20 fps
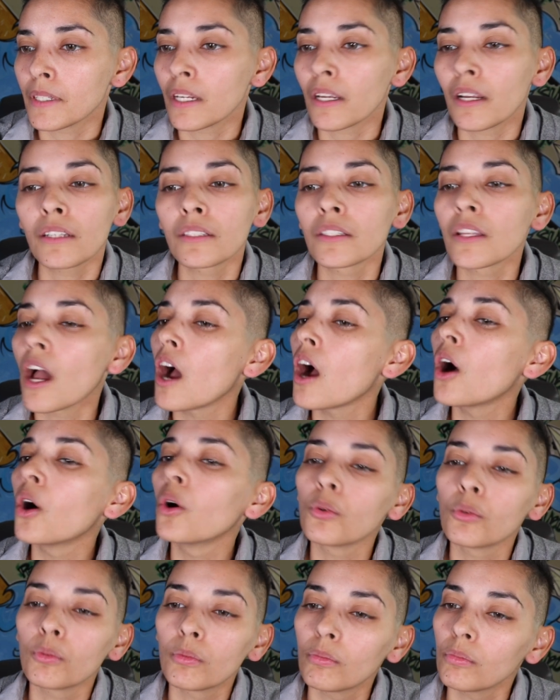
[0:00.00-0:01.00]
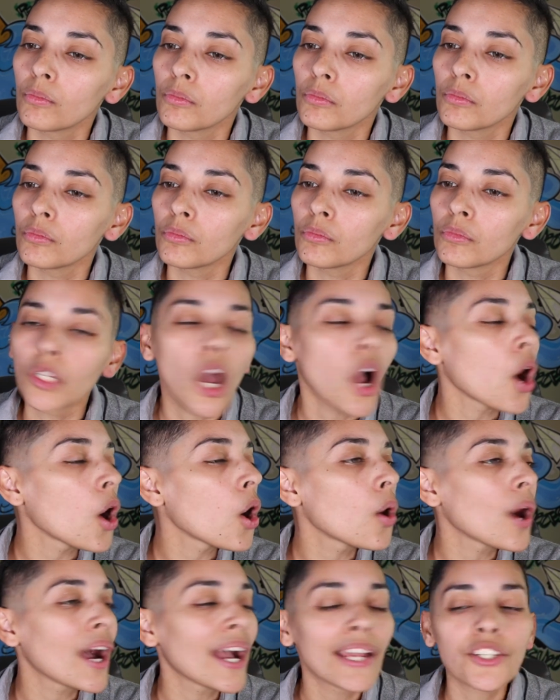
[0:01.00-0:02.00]
Girl, no.
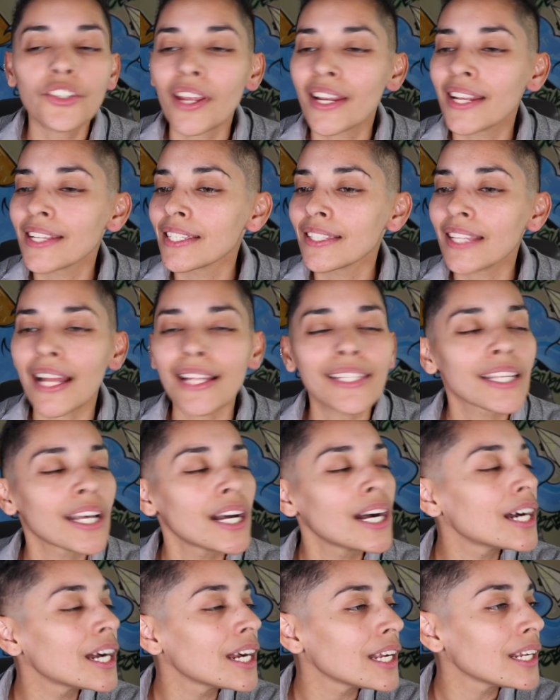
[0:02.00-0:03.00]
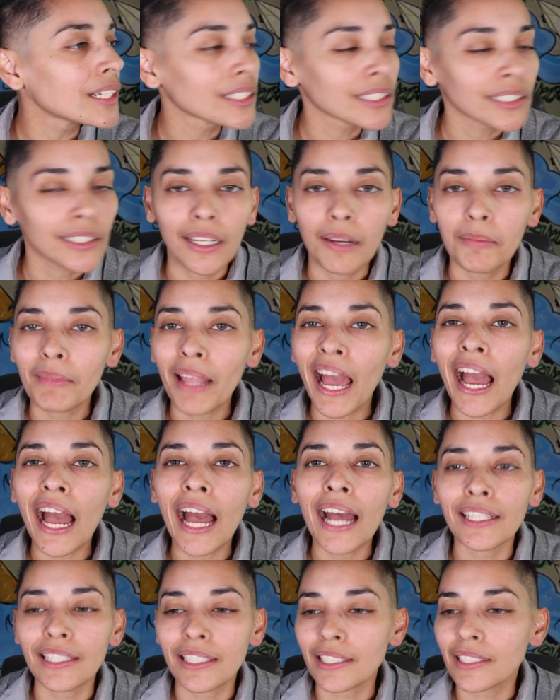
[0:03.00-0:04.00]
No, I ain't trying to see that tongue. I'm
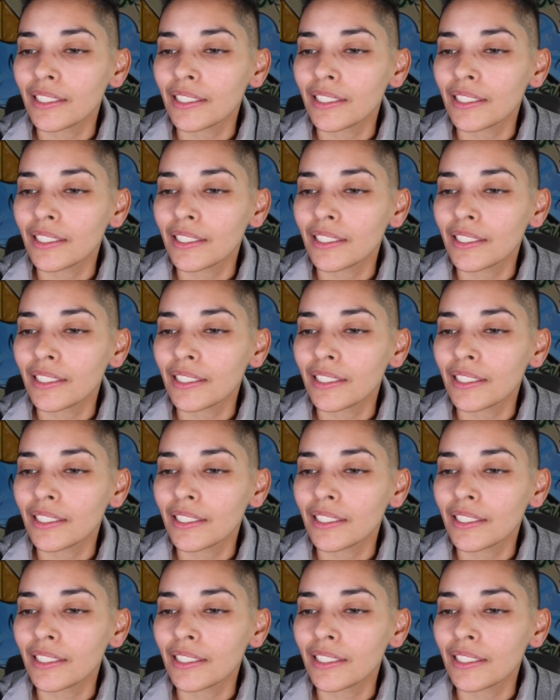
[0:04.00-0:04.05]
not.